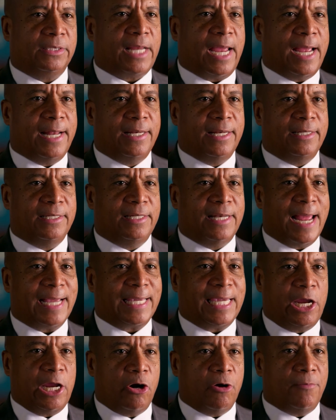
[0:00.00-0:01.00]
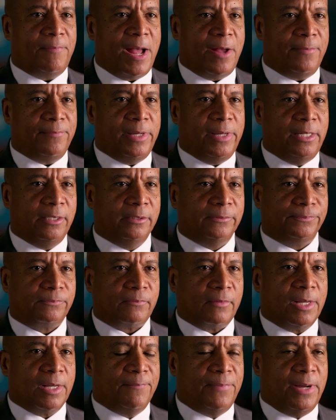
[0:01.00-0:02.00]
guy, did he not care about me? Right.
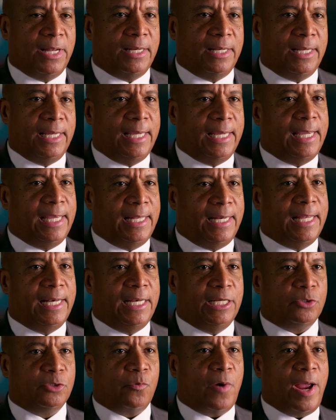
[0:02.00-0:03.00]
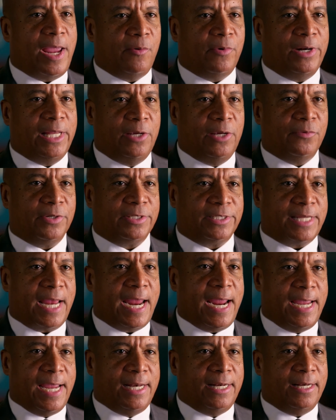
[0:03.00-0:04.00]
But in his way, what he was
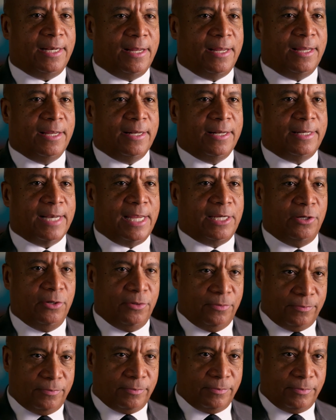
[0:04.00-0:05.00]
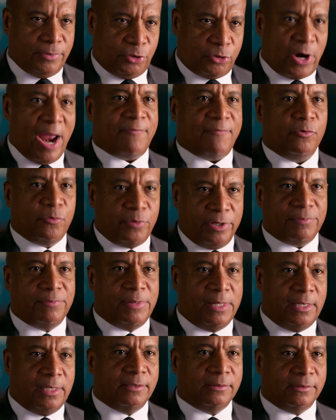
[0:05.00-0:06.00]
saying, that you travel with
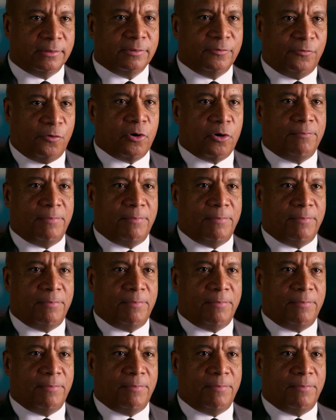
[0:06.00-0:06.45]
me for a